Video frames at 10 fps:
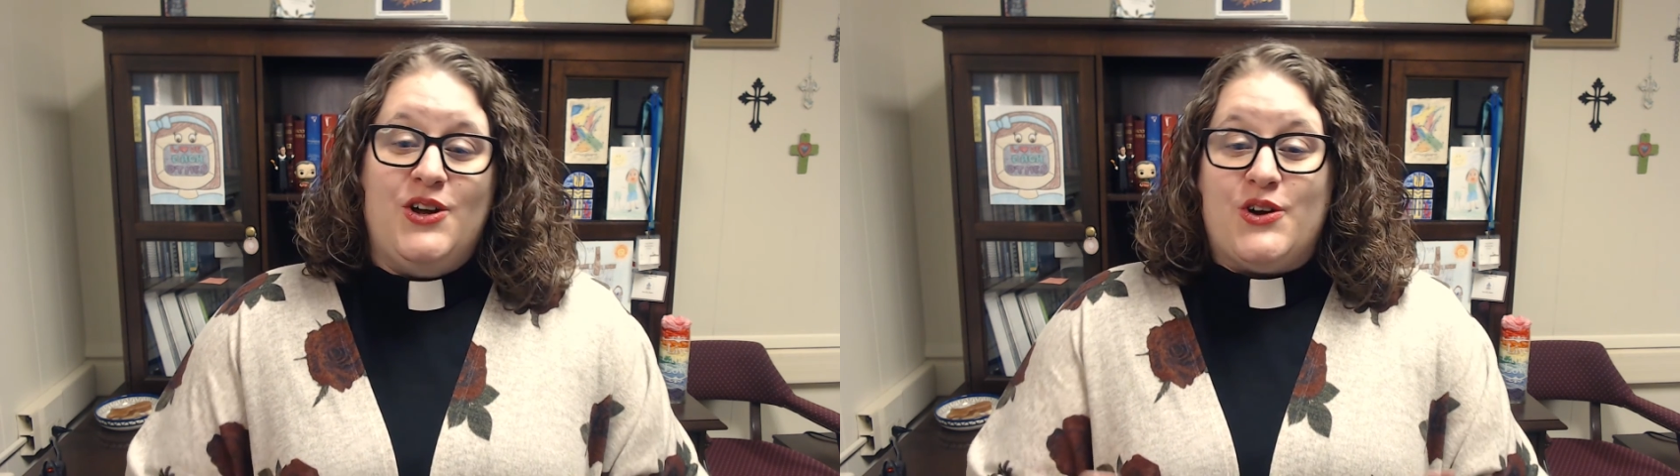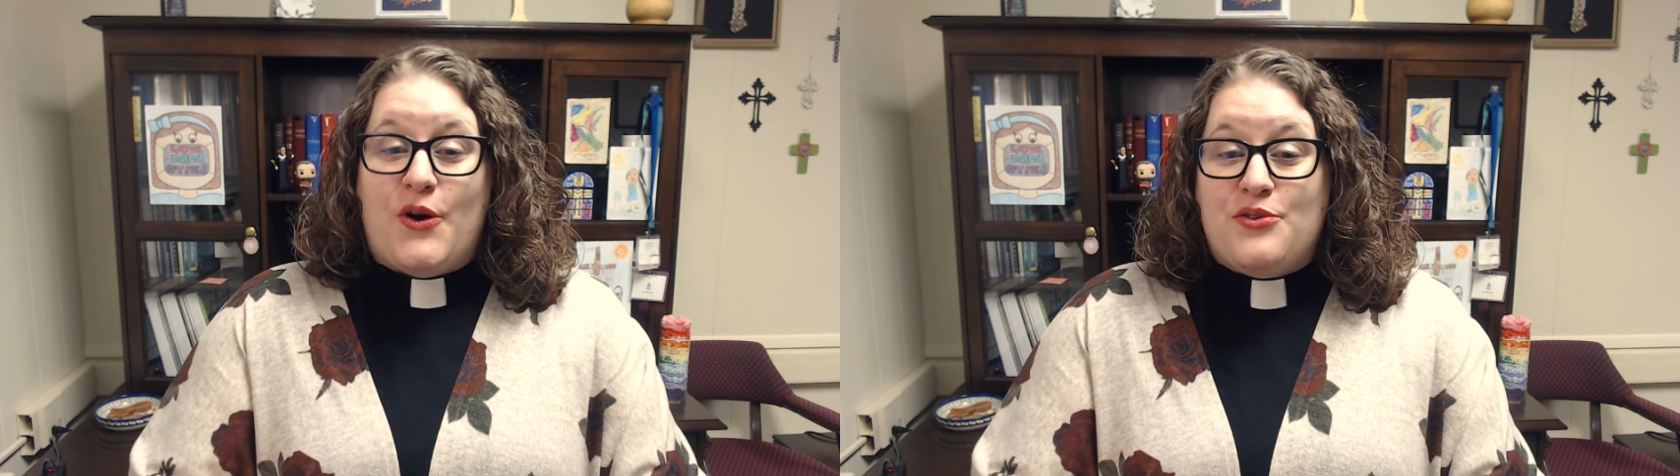
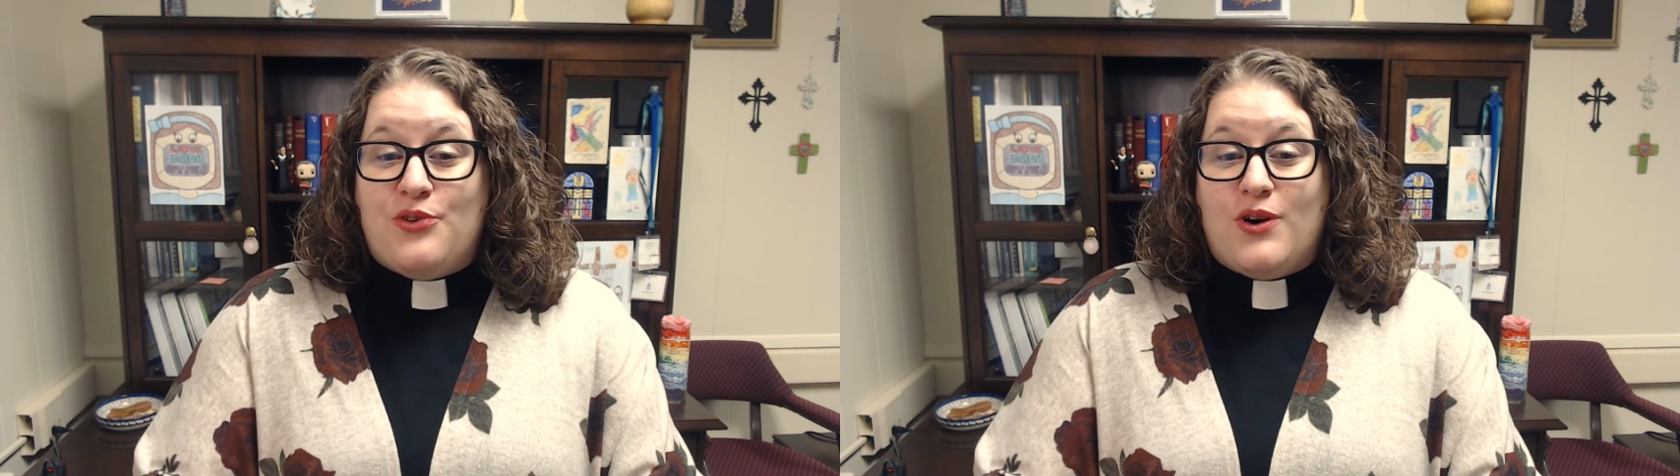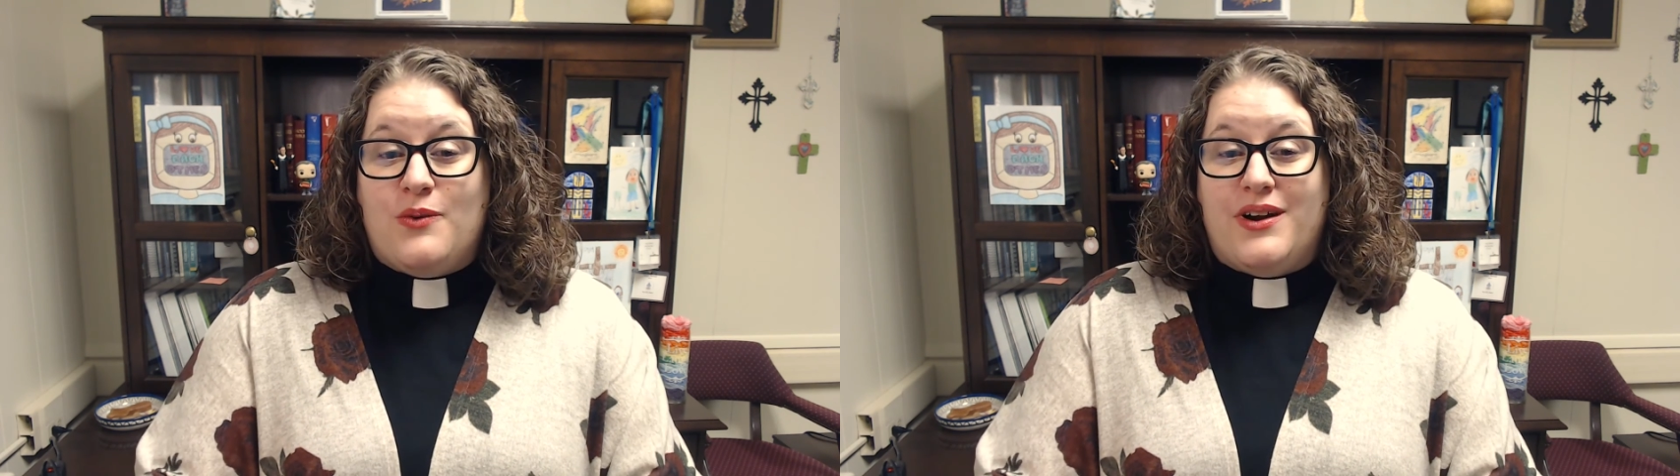Go
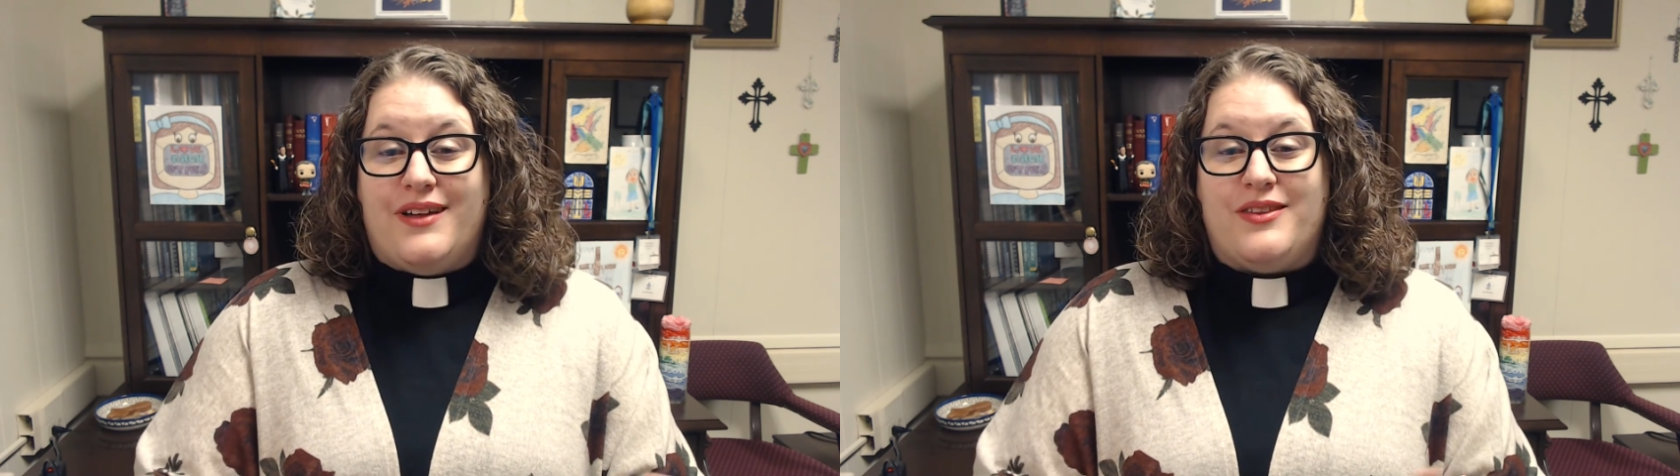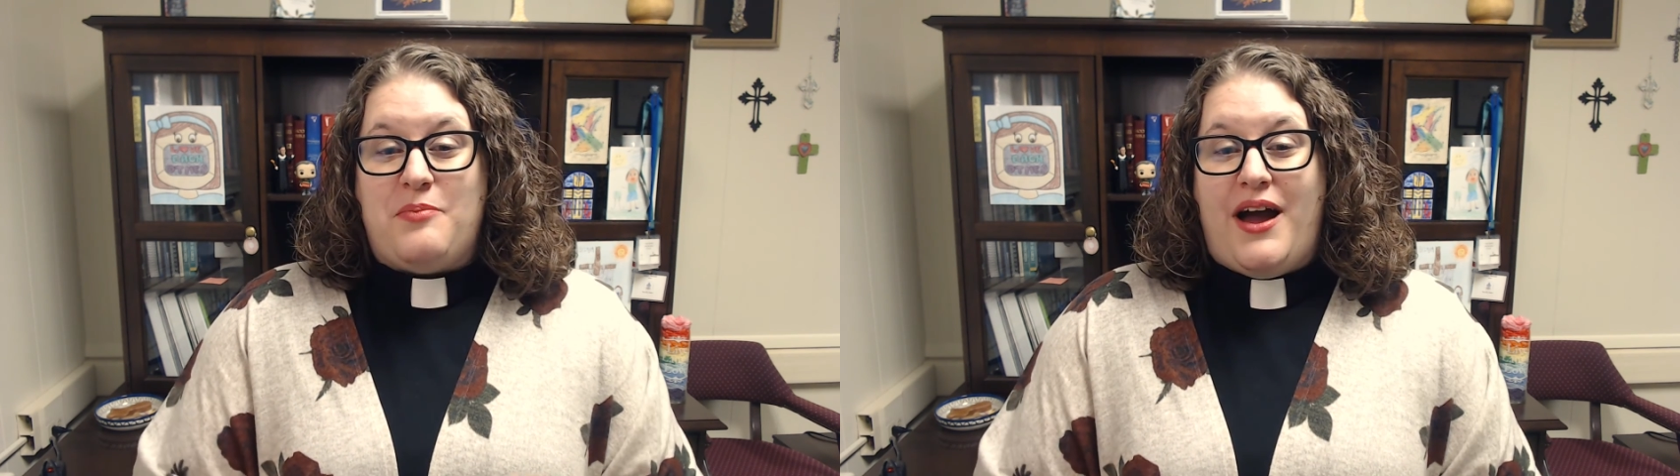forward
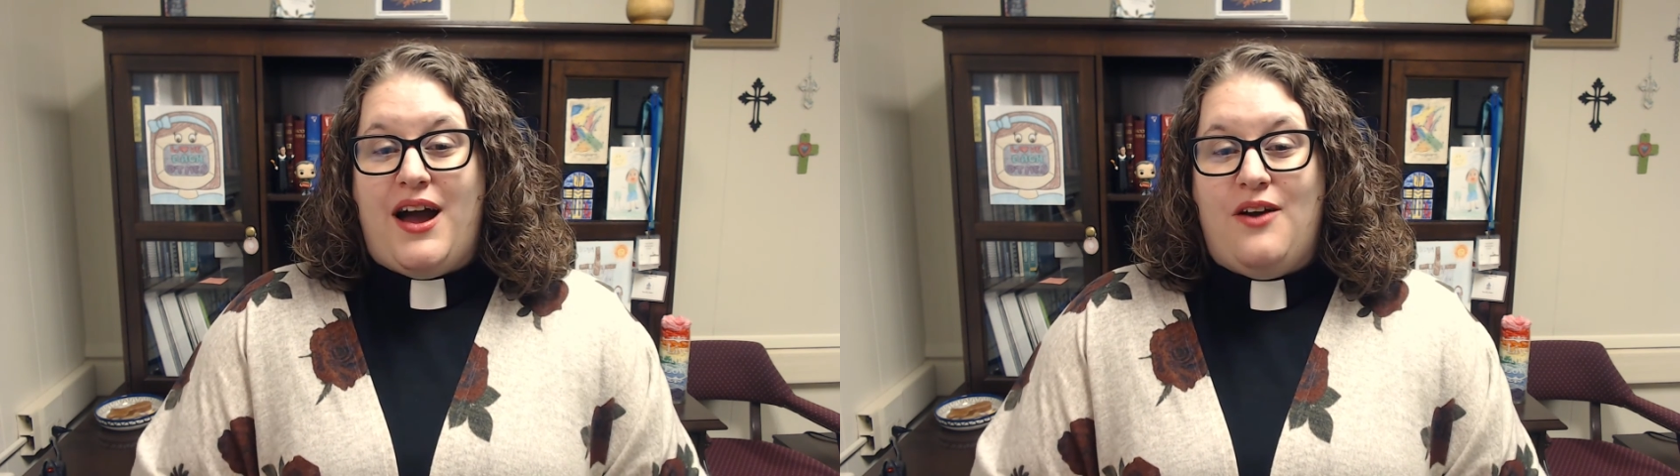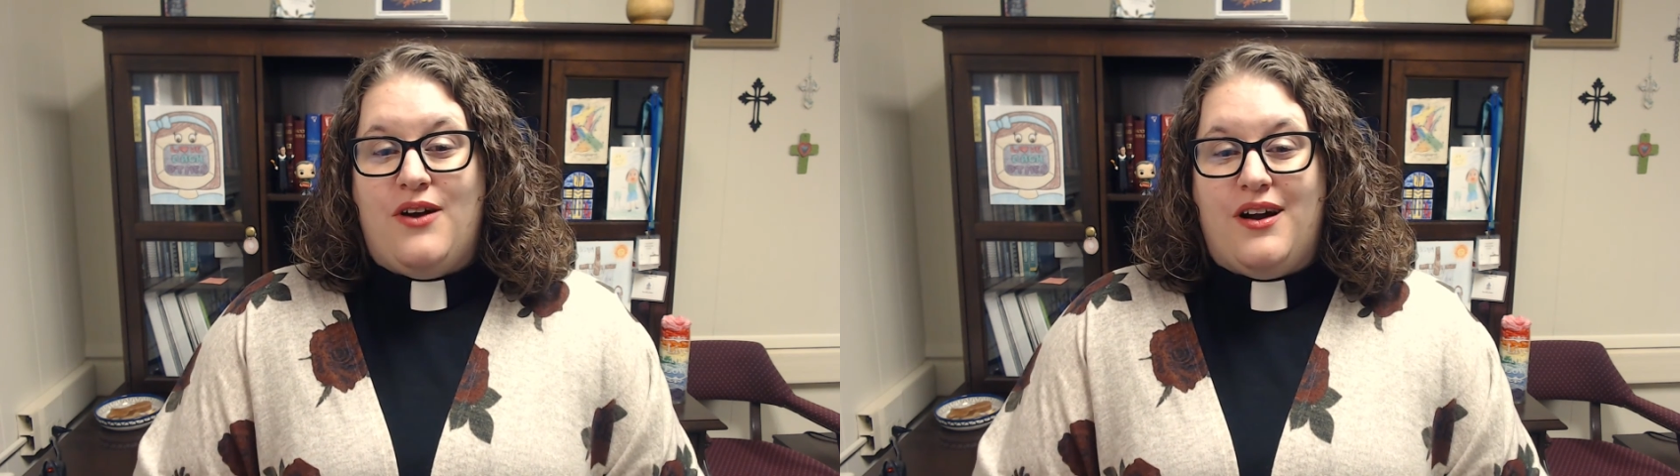in the
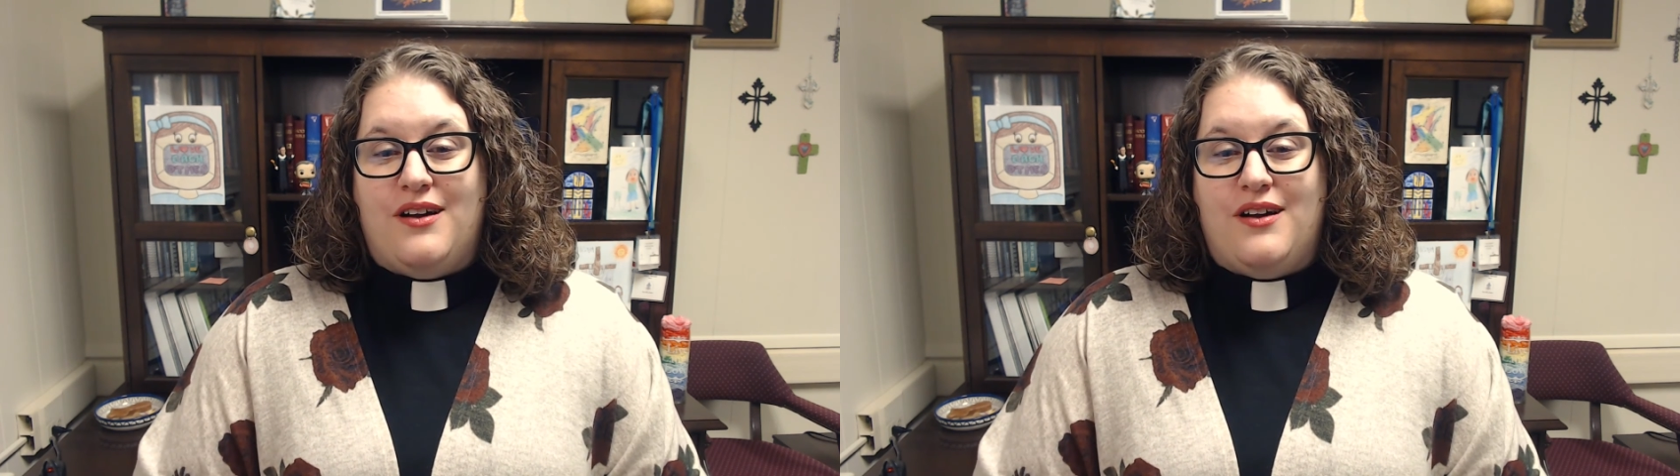power